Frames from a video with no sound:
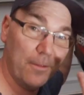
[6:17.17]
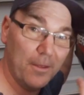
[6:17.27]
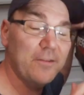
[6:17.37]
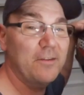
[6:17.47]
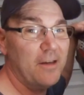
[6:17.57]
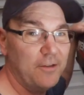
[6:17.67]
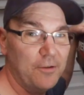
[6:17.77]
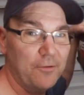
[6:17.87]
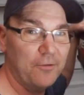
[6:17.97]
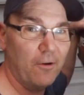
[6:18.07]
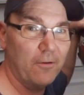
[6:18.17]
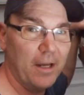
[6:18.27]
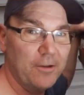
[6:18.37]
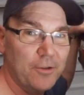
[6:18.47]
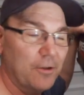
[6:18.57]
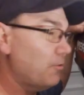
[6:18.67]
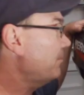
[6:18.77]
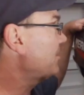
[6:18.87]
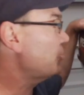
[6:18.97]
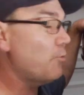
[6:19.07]
this is a two-stroke engine, or
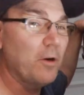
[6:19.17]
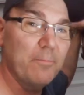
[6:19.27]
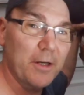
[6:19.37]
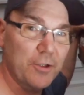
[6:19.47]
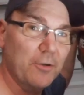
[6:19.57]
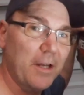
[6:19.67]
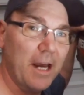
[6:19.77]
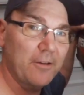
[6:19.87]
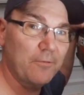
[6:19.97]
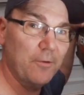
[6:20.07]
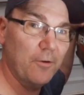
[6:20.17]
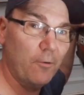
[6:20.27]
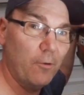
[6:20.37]
be sure to mix your gas with your